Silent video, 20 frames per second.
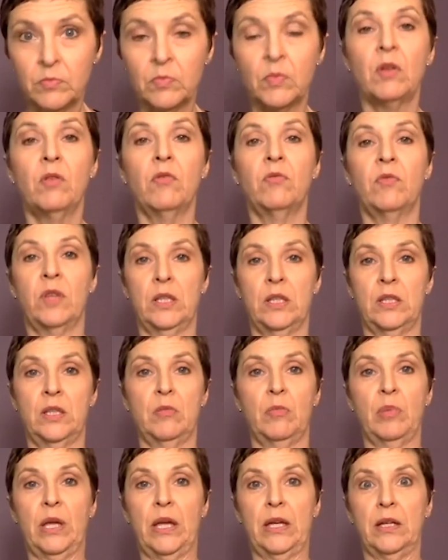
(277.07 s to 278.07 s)
fill in the
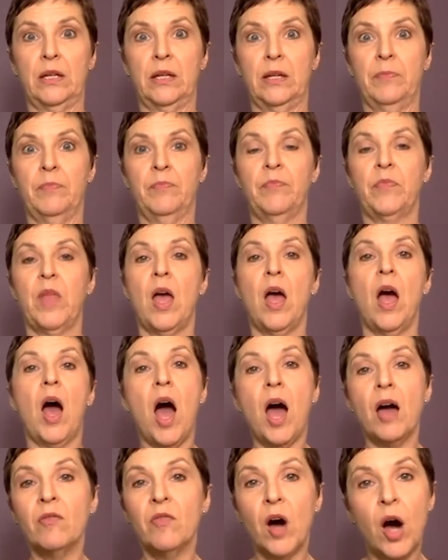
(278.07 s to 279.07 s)
blank.
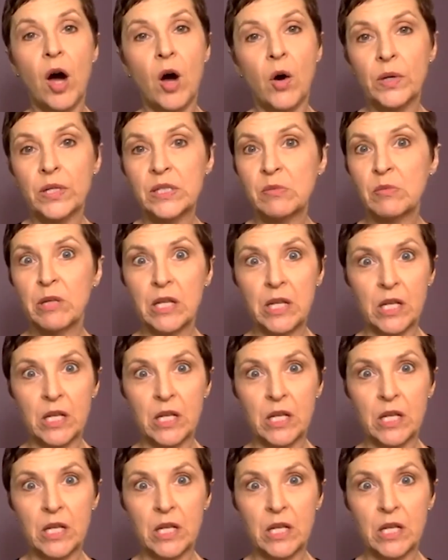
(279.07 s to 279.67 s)
I've always been